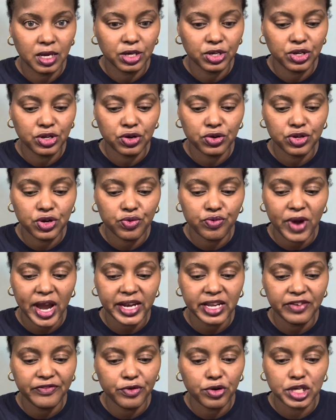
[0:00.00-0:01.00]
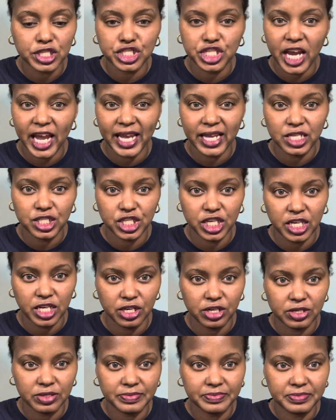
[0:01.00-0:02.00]
You know, you're ready for a change
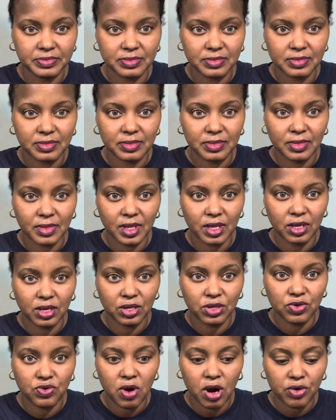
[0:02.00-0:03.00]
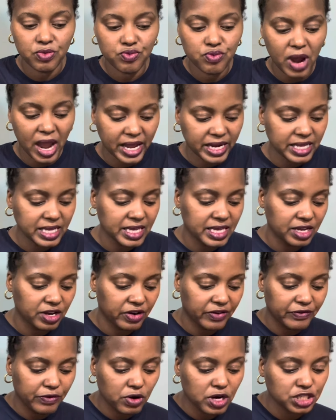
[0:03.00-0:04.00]
here. You are ready
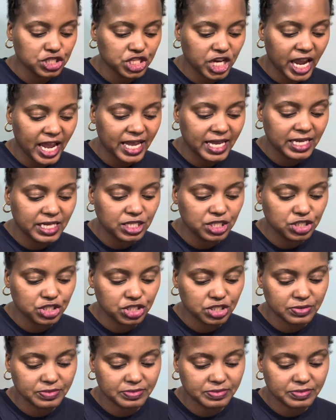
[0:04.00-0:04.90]
here for a change.